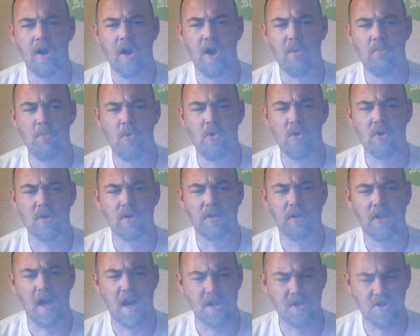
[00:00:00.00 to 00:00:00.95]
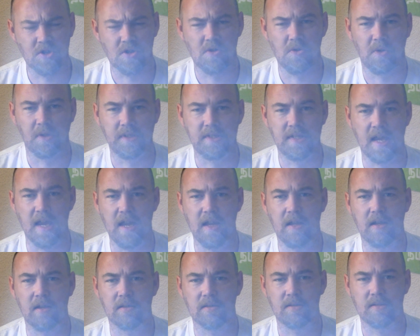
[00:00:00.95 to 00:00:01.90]
more logical
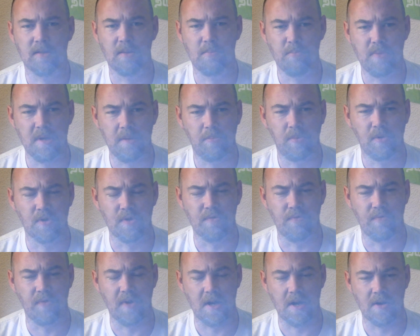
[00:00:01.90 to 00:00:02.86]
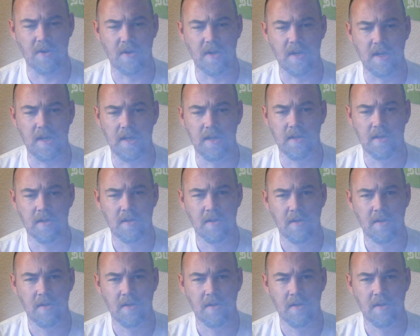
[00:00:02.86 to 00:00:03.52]
take. Some people are very